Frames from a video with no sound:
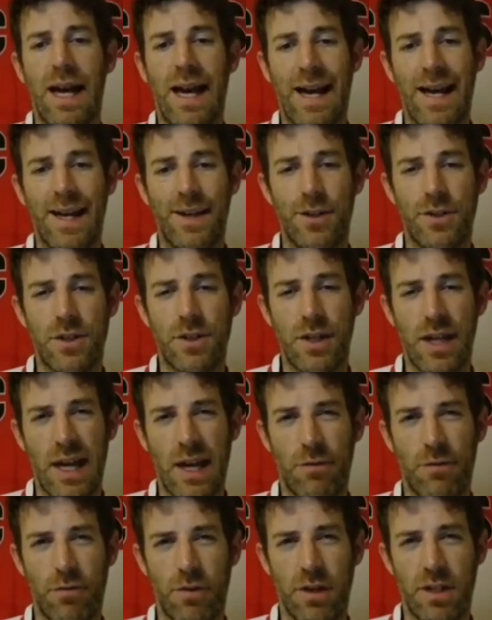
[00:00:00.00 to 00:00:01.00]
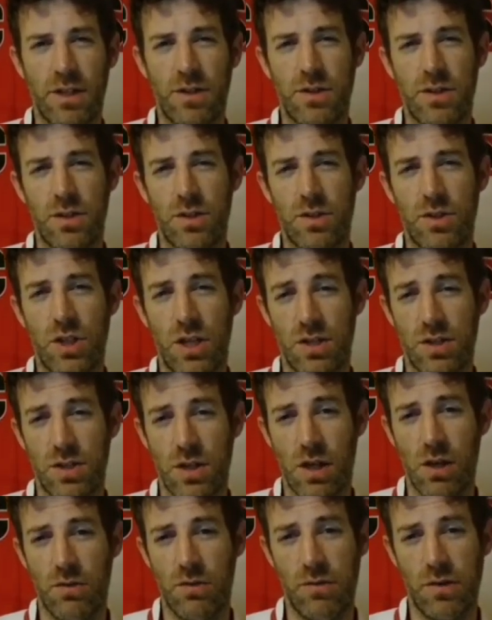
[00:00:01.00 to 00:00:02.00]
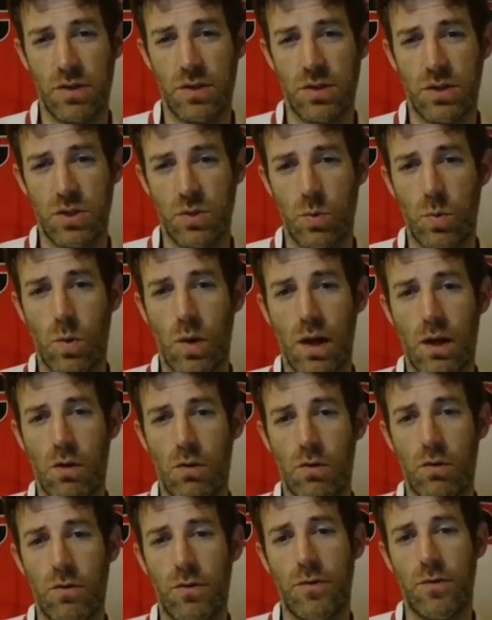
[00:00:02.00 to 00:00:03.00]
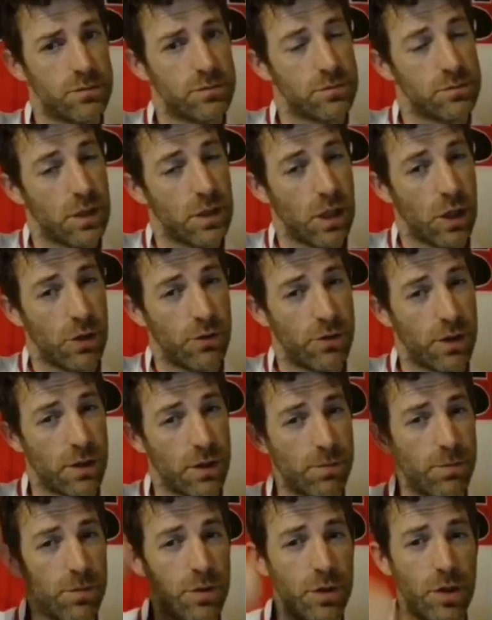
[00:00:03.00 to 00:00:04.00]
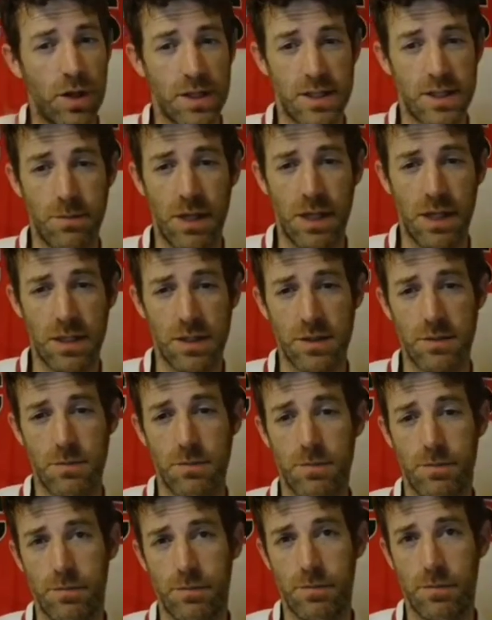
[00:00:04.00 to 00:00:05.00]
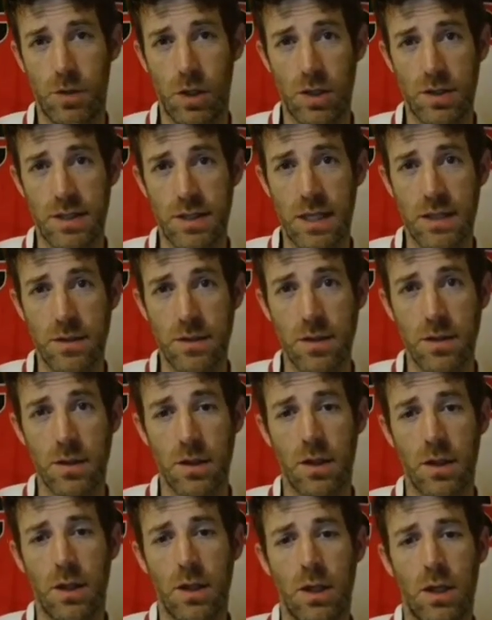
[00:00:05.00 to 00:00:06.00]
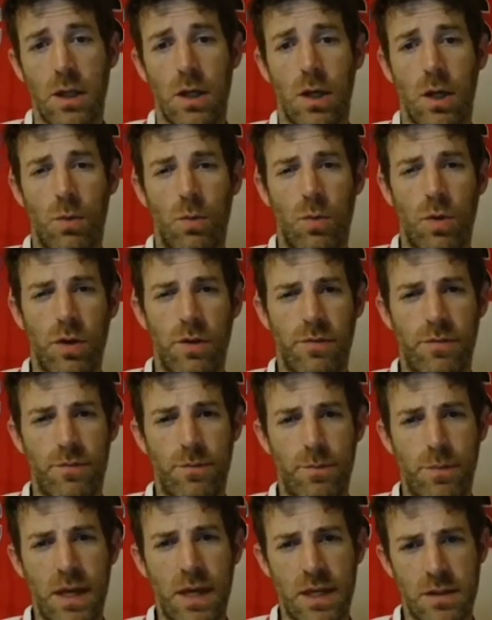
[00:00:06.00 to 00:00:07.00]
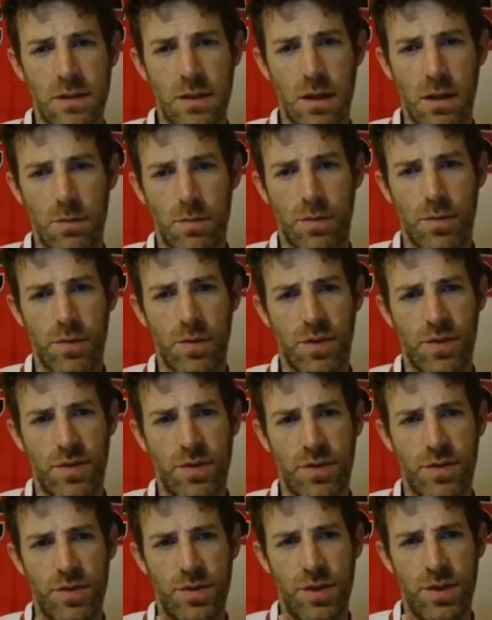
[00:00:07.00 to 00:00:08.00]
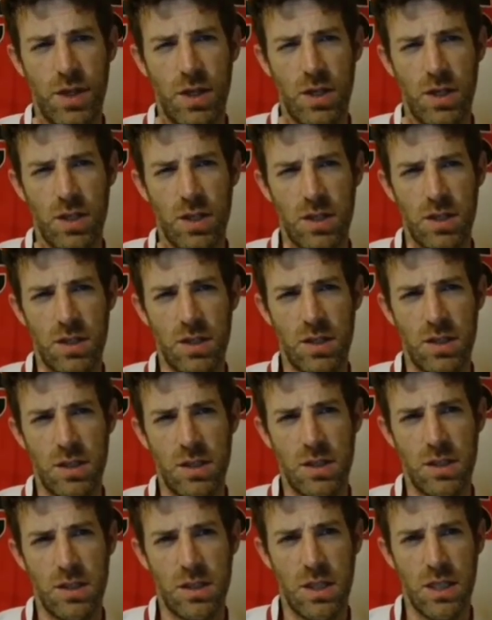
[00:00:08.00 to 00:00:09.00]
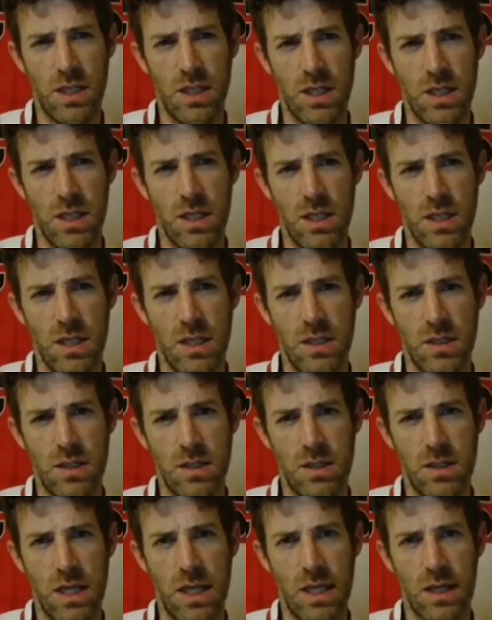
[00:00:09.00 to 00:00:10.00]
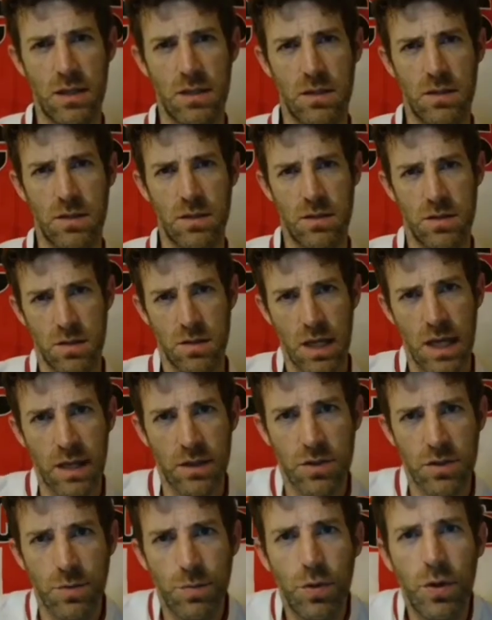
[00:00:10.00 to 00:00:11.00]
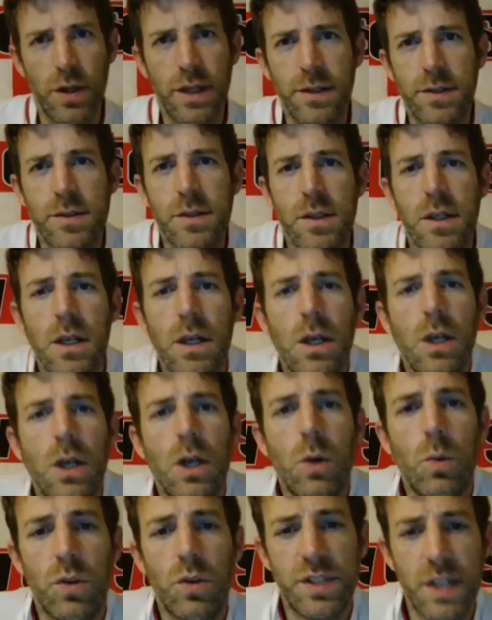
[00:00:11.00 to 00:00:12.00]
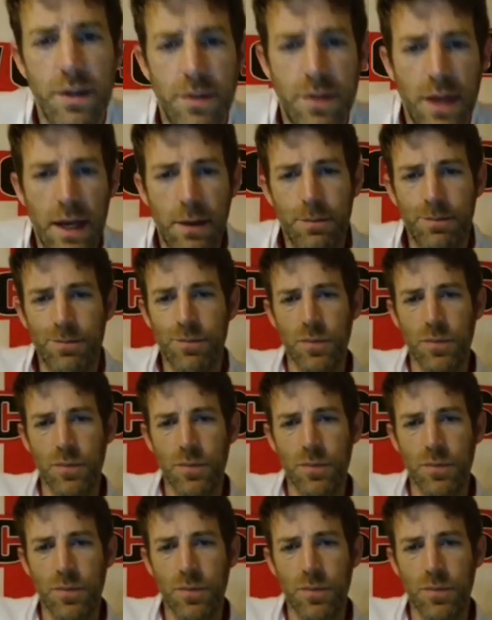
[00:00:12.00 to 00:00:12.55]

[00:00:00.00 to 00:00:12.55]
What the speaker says: Anderson averaged just over 12 over 90 minutes last season and would have picked up 36 extra points. Was it a thing?